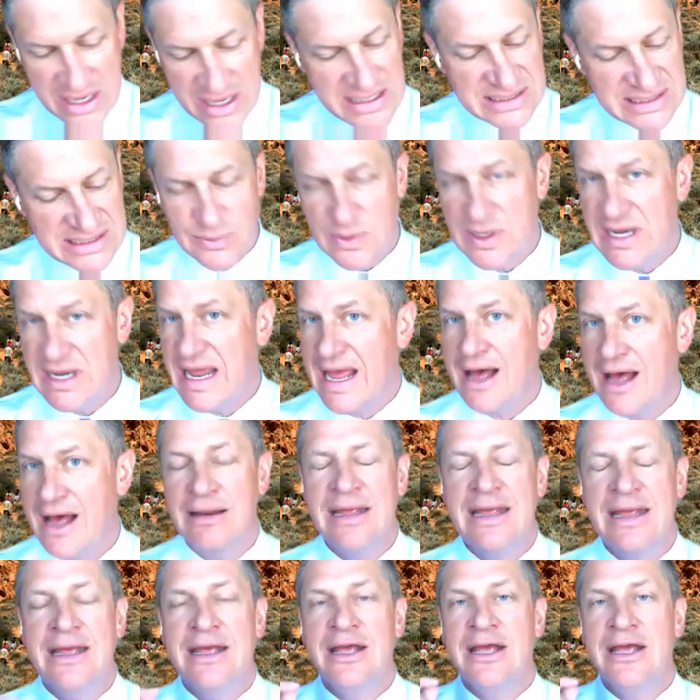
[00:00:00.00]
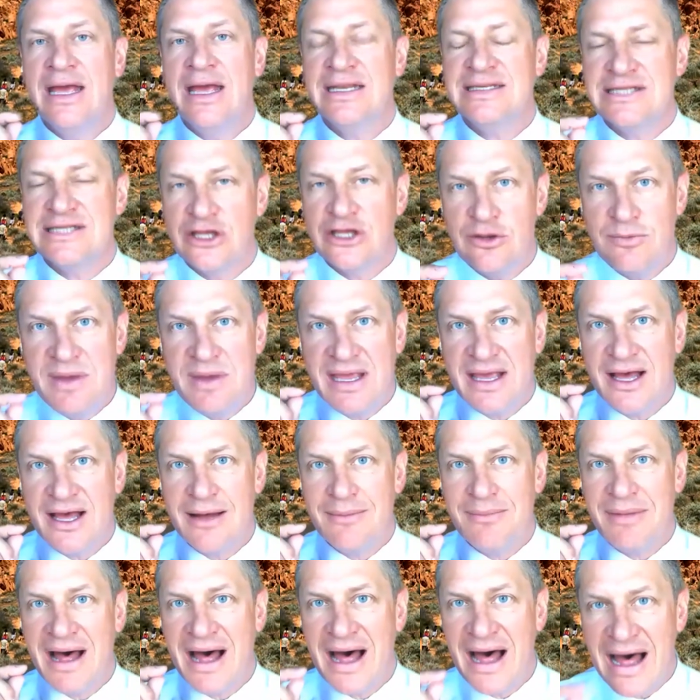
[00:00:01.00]
write this one down. Until you
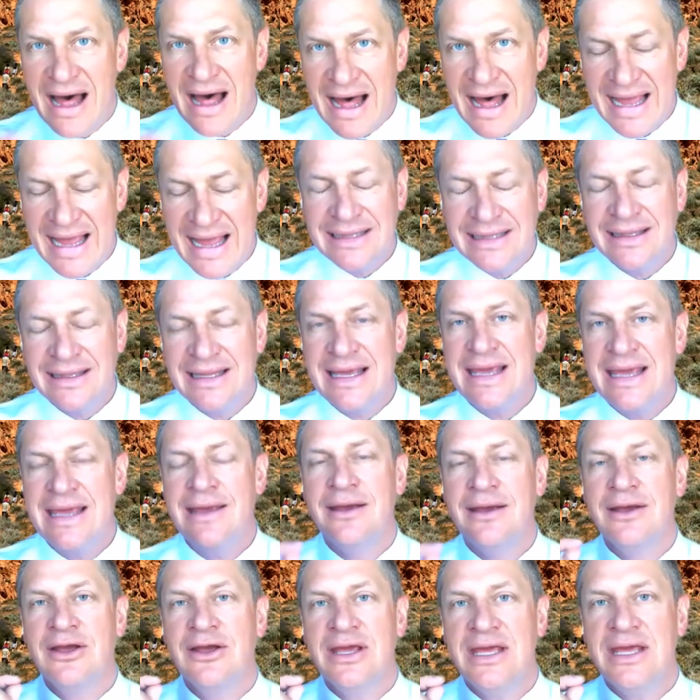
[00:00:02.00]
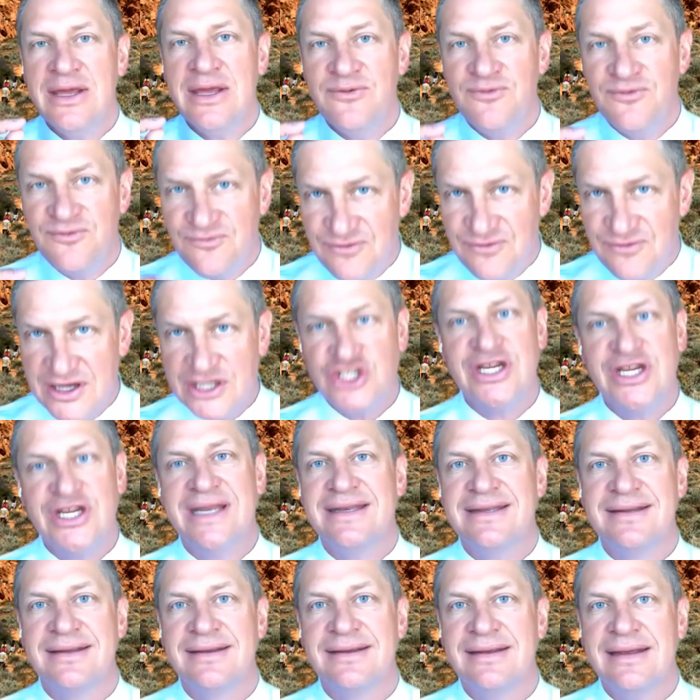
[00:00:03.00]
become highly
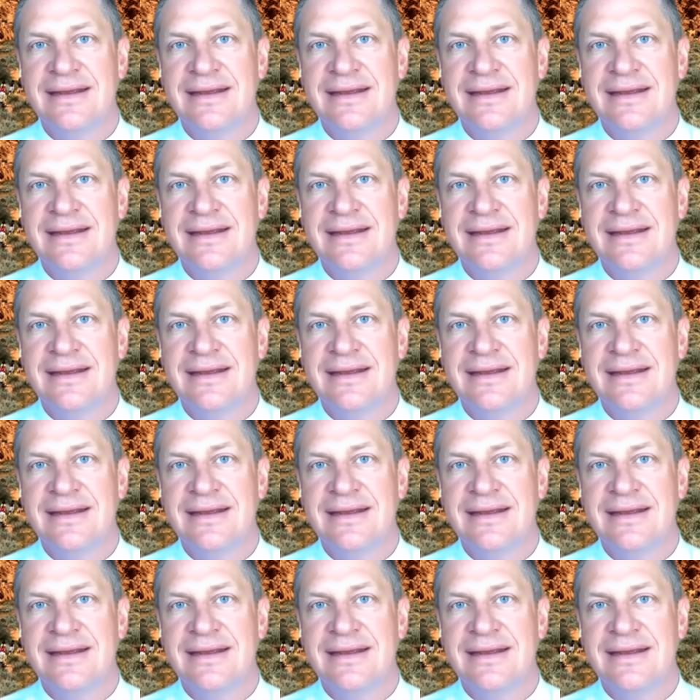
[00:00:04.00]
efficient